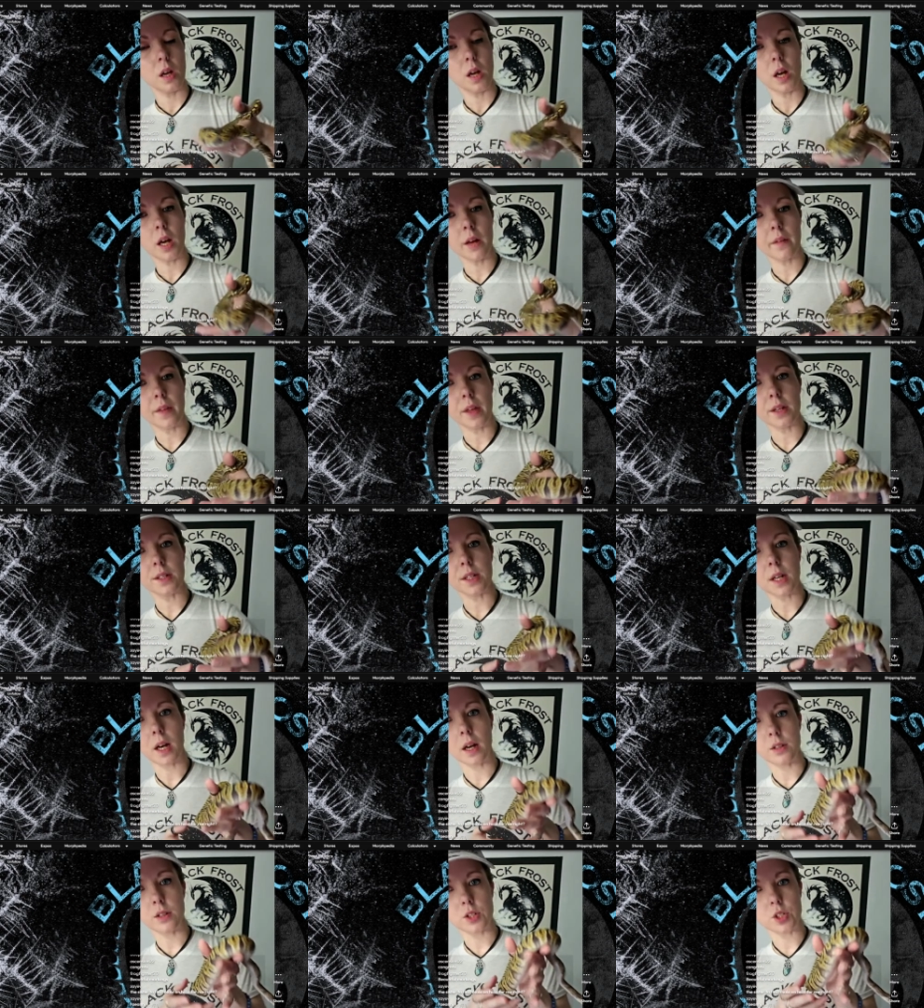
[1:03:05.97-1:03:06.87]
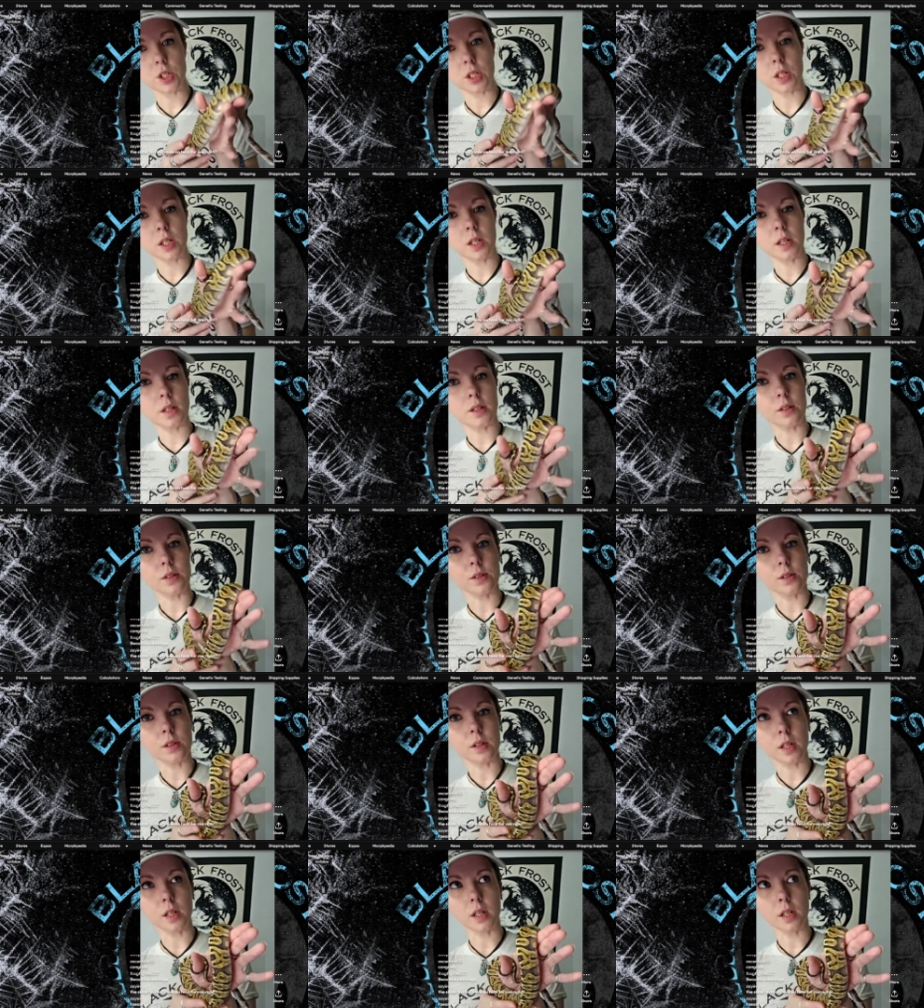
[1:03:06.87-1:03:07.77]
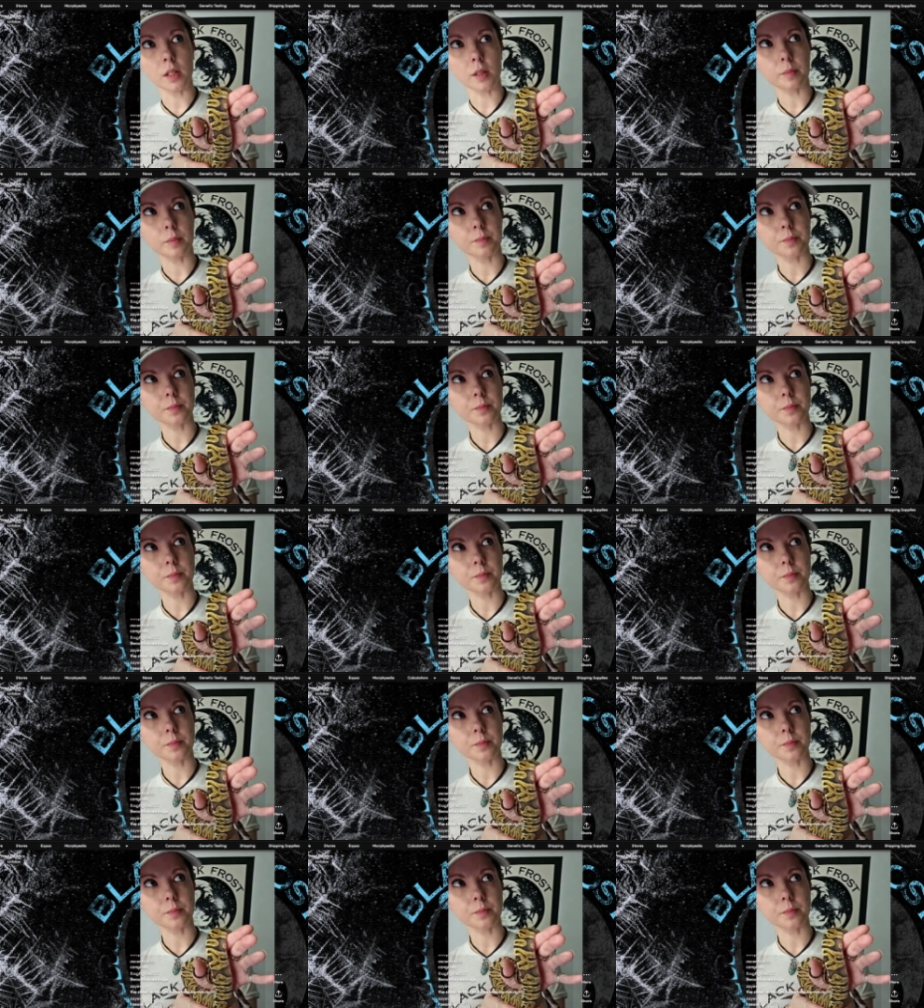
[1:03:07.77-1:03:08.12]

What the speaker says: And then Taiji is the